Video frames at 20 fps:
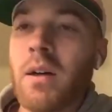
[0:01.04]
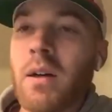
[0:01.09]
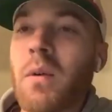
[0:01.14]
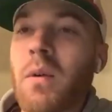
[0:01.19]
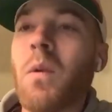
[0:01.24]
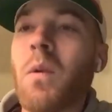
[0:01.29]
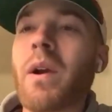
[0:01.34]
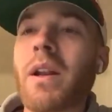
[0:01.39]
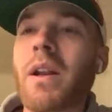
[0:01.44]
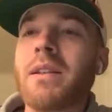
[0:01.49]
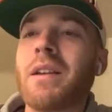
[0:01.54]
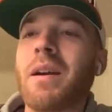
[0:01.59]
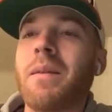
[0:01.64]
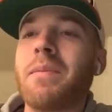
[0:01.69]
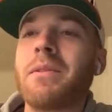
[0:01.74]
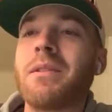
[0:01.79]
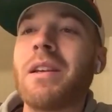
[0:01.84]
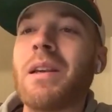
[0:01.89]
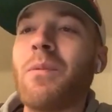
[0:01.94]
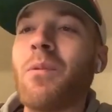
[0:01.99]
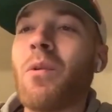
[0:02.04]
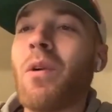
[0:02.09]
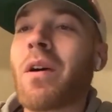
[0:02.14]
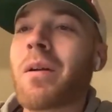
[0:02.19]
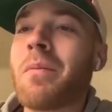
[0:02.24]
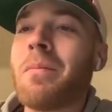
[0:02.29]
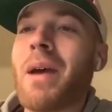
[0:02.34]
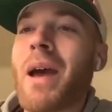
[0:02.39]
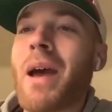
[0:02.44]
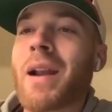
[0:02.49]
What is up, team?
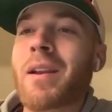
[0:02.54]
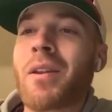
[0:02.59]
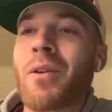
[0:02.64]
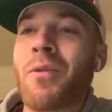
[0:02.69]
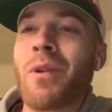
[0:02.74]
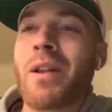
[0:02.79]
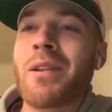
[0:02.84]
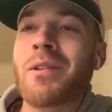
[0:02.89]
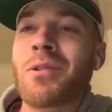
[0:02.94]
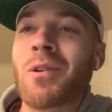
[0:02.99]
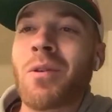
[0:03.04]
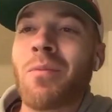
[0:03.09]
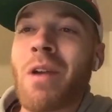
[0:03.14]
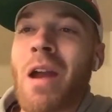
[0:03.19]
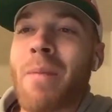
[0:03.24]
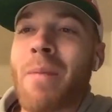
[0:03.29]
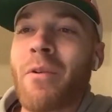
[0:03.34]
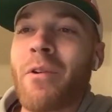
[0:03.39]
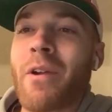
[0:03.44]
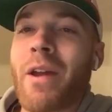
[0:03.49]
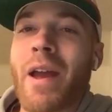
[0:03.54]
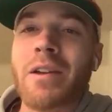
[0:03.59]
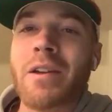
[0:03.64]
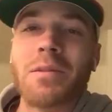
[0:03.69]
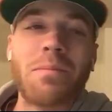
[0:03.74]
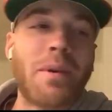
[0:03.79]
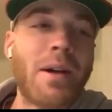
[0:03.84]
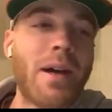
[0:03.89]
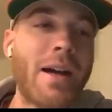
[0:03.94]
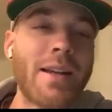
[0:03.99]
Welcome back to the Red Storm Rapid Reaction
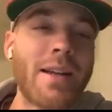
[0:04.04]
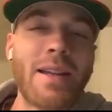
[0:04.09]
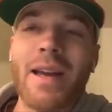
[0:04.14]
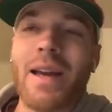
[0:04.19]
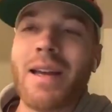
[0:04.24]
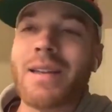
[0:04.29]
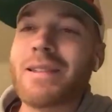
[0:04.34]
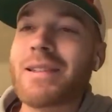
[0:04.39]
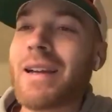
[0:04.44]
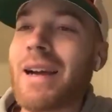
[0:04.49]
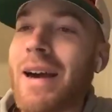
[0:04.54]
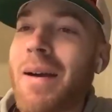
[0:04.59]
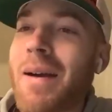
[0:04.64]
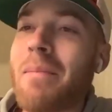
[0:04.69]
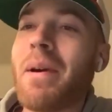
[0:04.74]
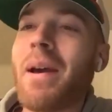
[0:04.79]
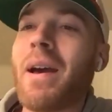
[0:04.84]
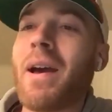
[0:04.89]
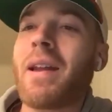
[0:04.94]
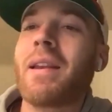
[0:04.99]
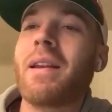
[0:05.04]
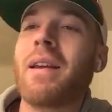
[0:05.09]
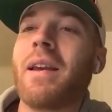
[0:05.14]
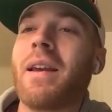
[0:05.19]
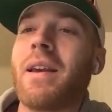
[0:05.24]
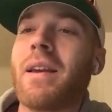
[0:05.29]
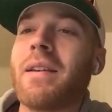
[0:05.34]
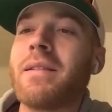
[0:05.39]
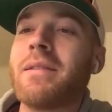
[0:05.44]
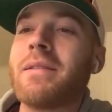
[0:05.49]
Podcast. I'm Pat
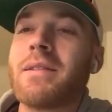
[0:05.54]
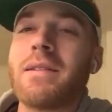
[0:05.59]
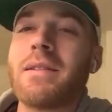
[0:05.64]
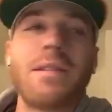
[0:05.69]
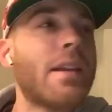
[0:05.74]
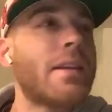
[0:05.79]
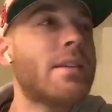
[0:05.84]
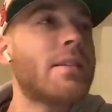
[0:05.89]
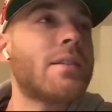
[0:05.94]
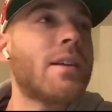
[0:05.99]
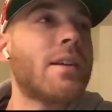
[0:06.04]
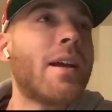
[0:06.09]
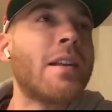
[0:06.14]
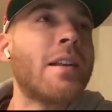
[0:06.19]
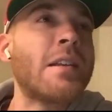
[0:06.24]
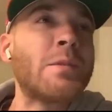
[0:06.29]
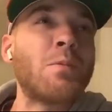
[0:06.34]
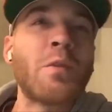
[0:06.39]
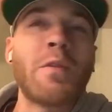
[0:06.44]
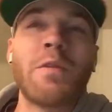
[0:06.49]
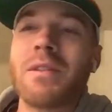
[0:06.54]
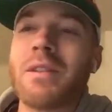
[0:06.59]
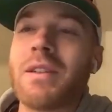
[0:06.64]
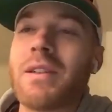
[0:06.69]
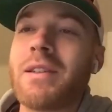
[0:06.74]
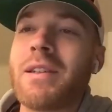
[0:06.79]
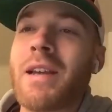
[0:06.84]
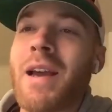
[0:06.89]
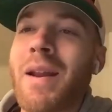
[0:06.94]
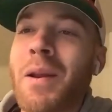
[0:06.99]
King. St. John's moves to
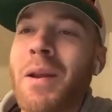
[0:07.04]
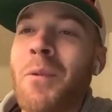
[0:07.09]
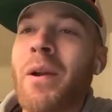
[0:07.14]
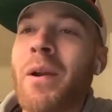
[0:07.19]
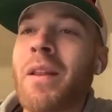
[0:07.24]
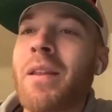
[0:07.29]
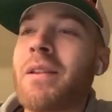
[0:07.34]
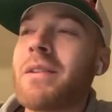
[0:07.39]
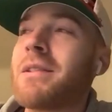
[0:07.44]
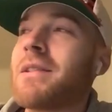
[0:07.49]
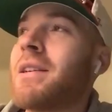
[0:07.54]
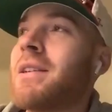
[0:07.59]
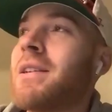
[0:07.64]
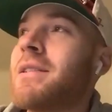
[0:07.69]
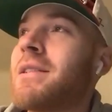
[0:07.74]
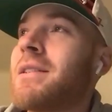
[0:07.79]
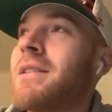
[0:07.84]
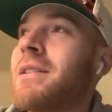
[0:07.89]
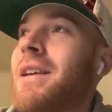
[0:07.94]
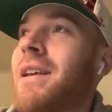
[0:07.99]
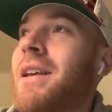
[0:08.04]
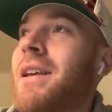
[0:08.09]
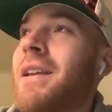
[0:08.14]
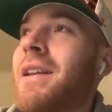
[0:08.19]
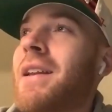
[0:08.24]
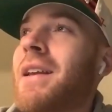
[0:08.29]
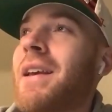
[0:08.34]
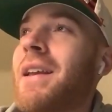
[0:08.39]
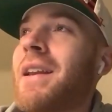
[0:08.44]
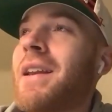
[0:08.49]
10-1 in the season in
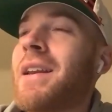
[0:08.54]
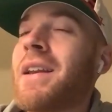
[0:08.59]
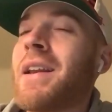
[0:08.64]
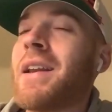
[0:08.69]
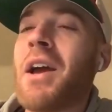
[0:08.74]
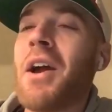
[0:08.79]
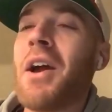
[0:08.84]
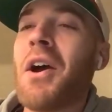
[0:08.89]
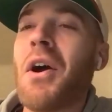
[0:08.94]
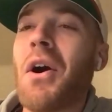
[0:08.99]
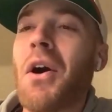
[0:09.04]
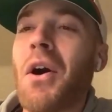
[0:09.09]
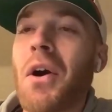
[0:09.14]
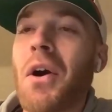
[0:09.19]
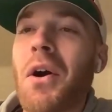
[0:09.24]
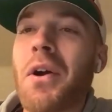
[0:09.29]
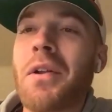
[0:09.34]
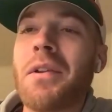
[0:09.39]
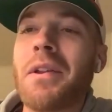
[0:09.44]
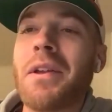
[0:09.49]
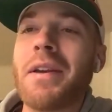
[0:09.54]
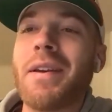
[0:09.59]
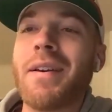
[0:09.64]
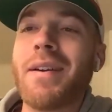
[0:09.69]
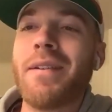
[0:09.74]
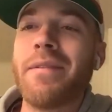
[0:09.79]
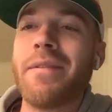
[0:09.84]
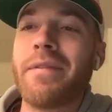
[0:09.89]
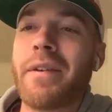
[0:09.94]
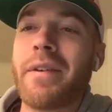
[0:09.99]
an ugly
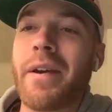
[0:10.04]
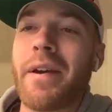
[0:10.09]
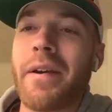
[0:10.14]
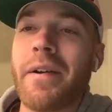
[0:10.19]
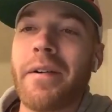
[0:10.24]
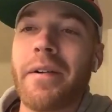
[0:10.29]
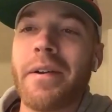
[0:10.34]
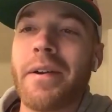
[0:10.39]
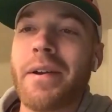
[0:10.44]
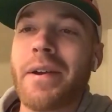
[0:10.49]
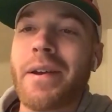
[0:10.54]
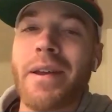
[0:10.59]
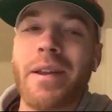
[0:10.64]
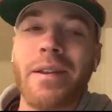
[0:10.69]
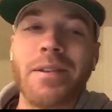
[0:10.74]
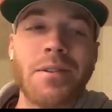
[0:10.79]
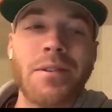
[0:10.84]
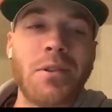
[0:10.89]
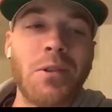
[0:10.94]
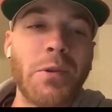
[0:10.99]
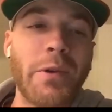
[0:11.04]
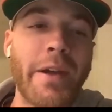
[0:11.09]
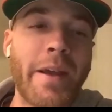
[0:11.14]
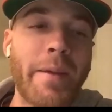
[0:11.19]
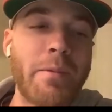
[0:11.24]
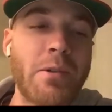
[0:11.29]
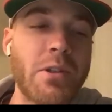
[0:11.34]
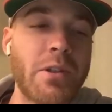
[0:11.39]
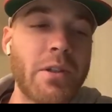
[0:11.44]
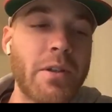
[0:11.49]
affair against New
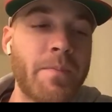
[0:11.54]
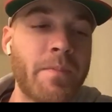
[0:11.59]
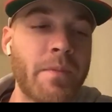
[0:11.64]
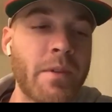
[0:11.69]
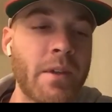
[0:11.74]
Hampshire.